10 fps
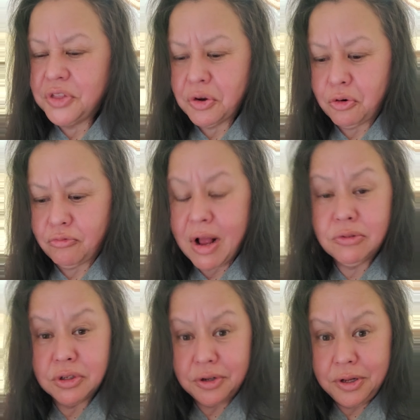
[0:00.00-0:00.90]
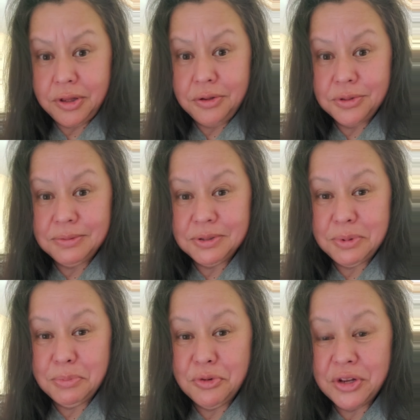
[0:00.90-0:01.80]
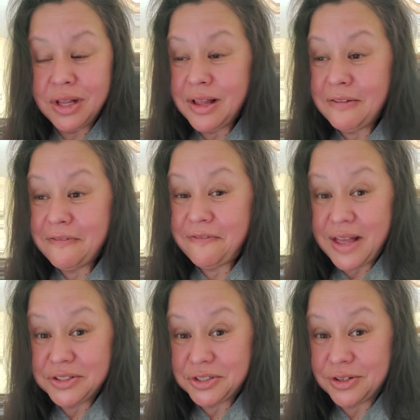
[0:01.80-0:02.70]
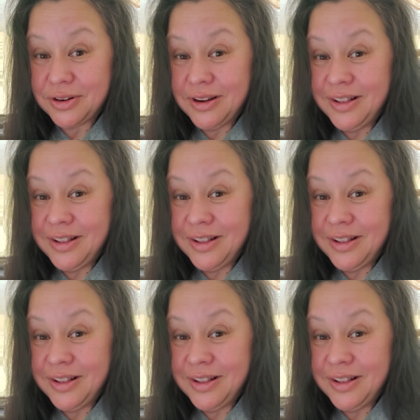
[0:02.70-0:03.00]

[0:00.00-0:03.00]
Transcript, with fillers: the ground underneath you seems to be moving a lot faster